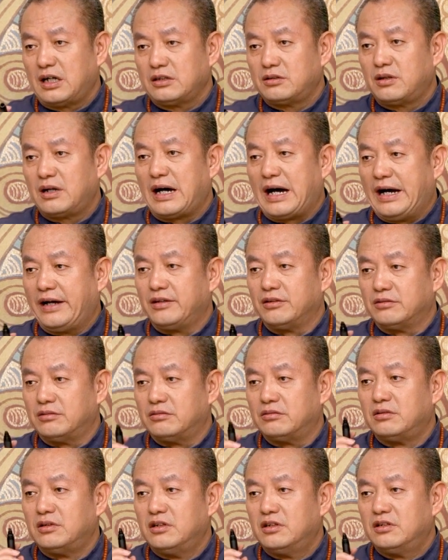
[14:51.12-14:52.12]

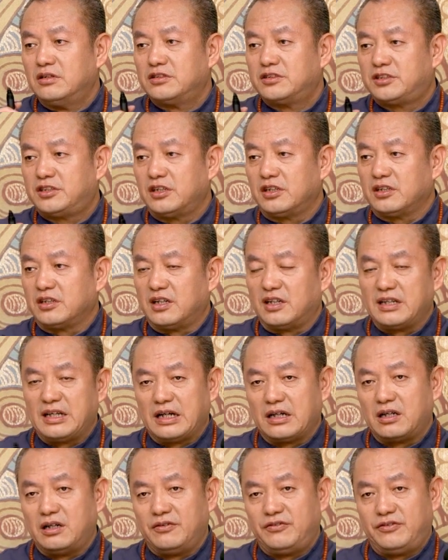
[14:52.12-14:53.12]
positive or negative
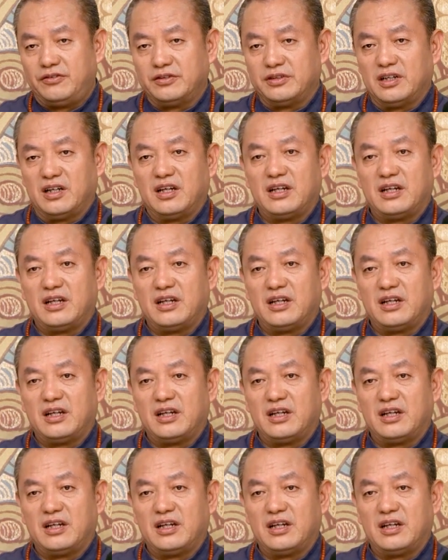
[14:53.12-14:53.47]
energy is